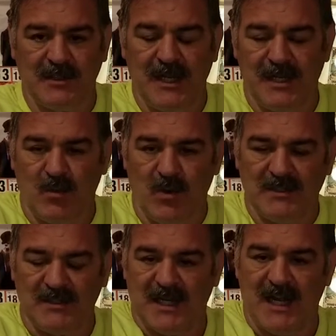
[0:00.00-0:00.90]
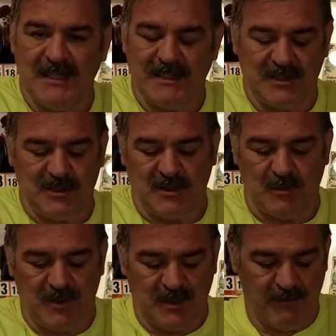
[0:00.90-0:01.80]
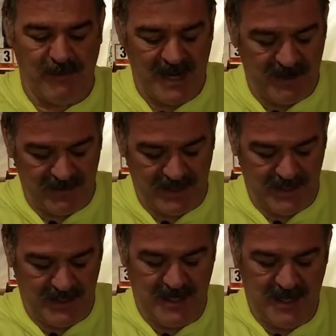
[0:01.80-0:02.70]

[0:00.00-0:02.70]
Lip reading: in the one side that you could put the battery in,